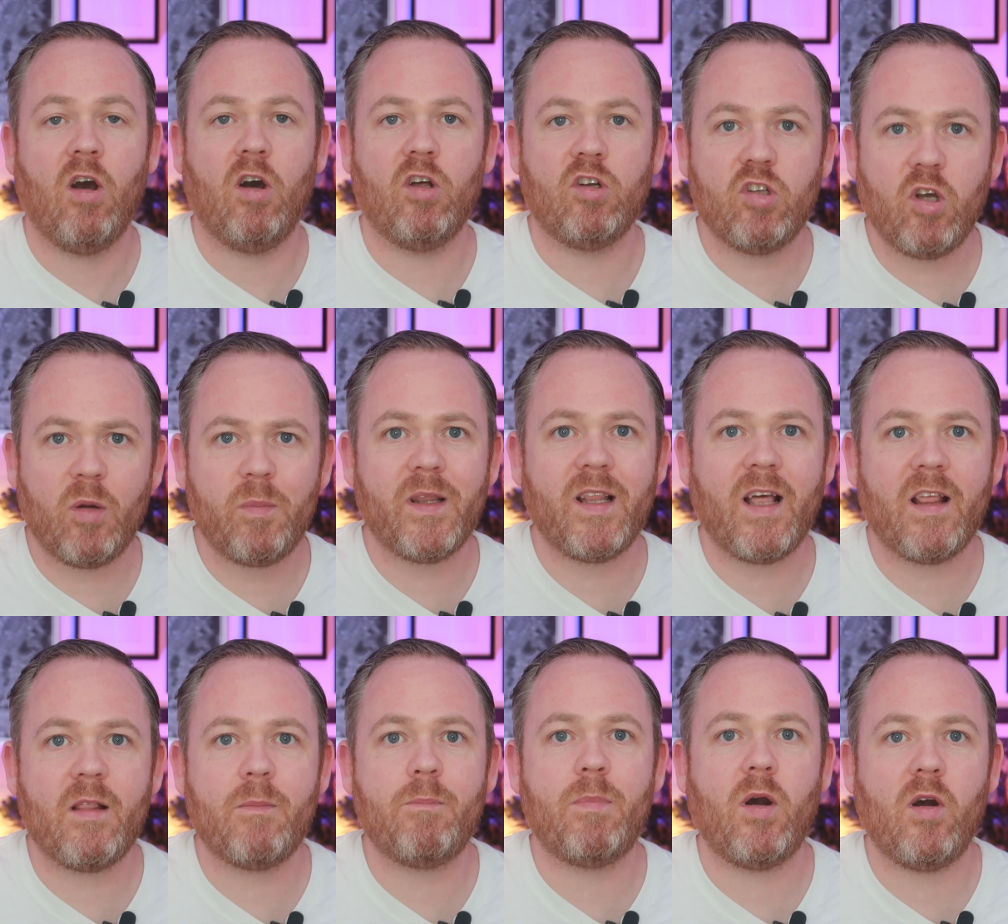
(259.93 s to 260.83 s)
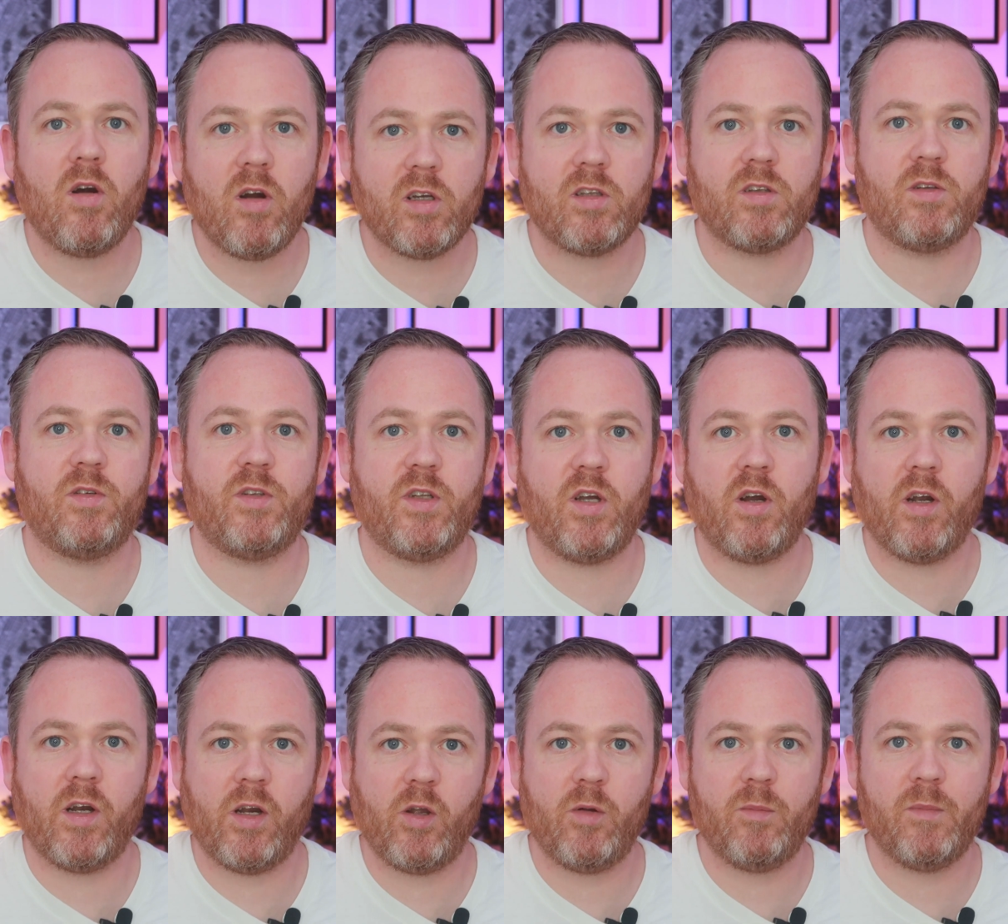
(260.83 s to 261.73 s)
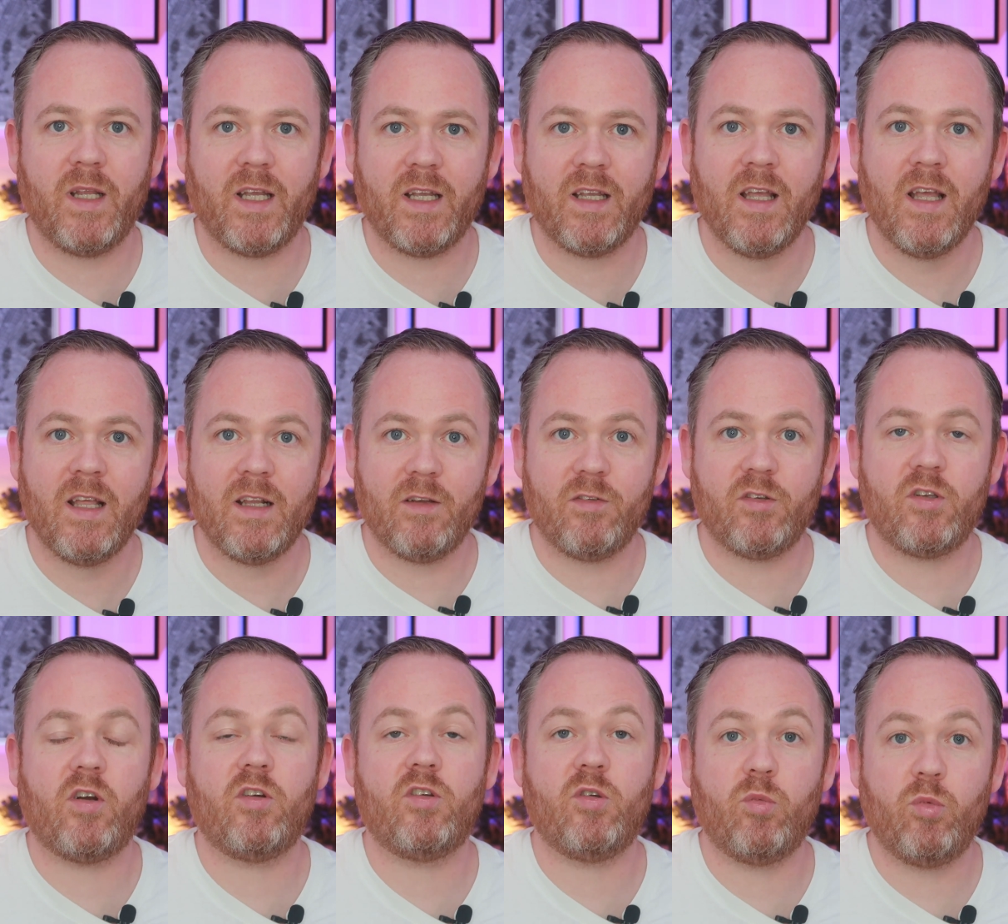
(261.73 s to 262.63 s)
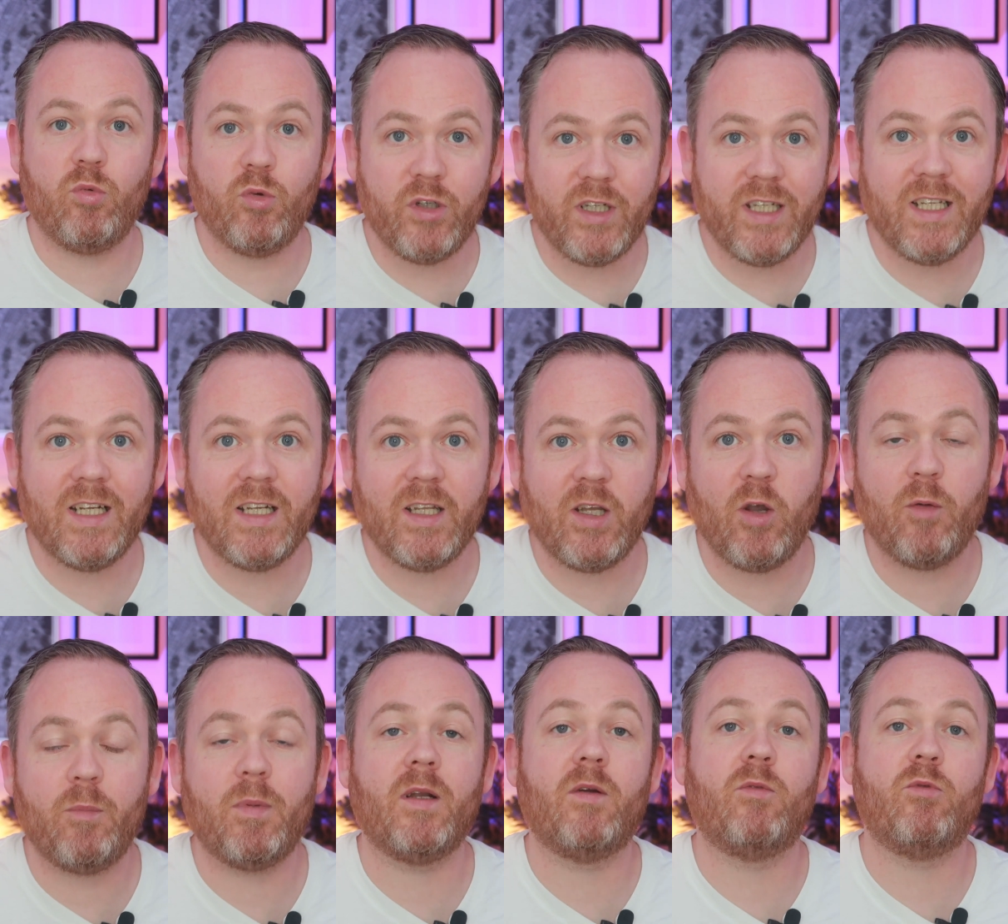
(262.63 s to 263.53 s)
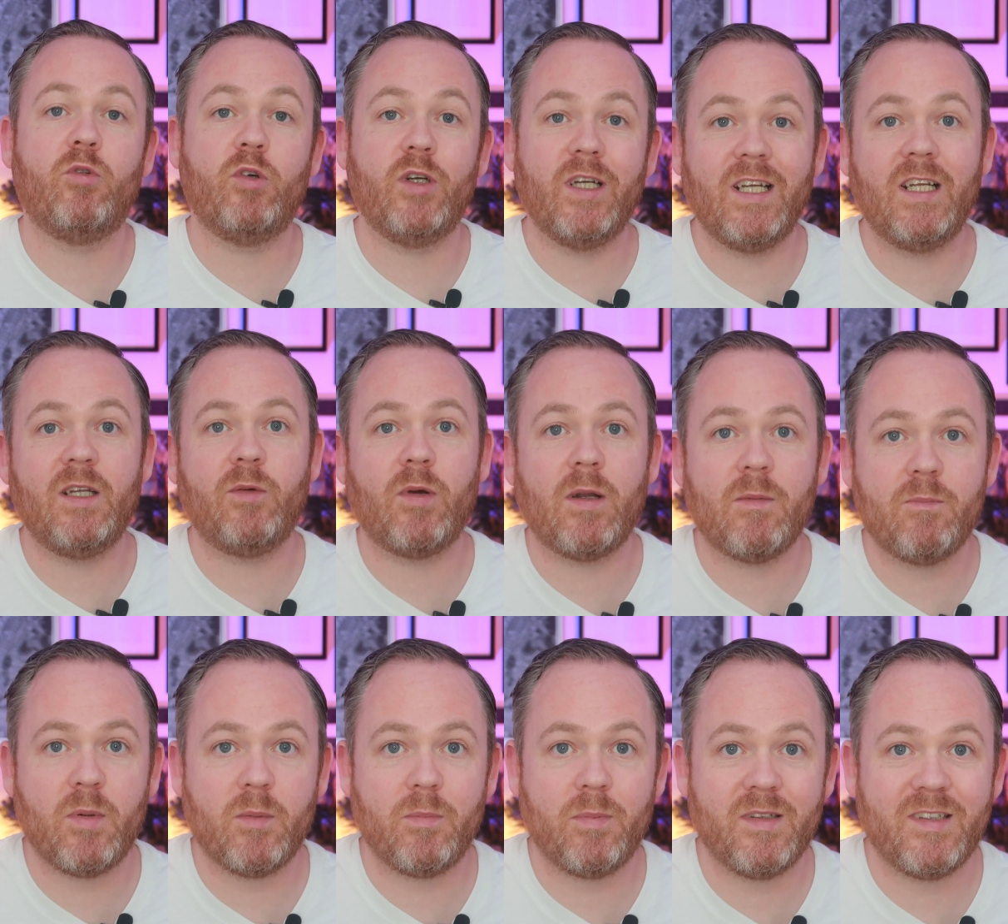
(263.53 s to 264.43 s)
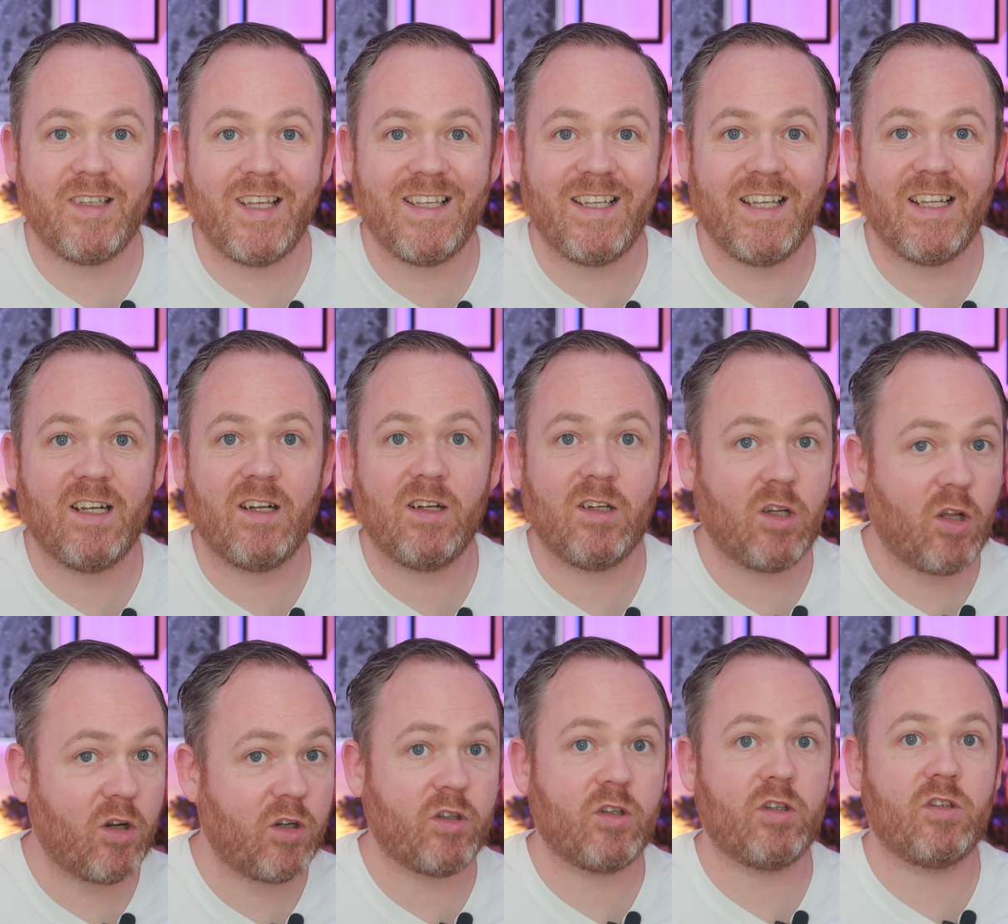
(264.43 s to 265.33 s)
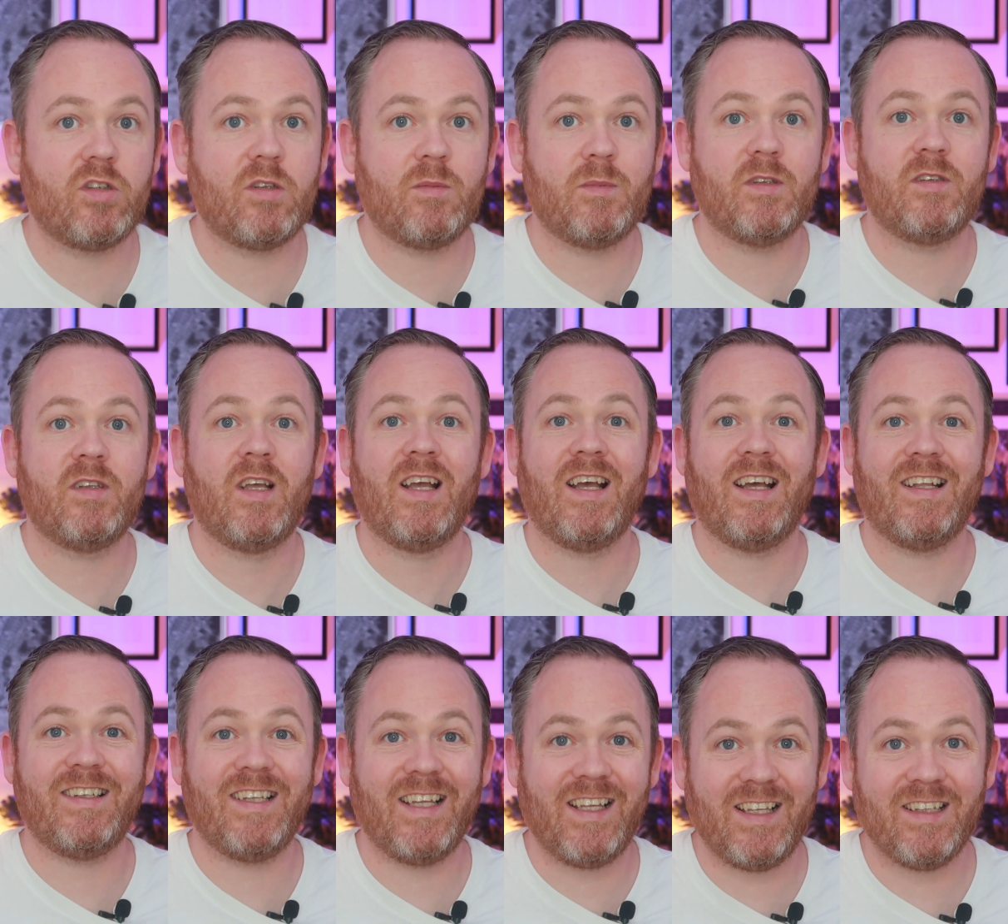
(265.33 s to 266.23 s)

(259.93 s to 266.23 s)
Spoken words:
On top of that, the parks have started opening. They've started to really open and really ramp up and take in a lot of customers and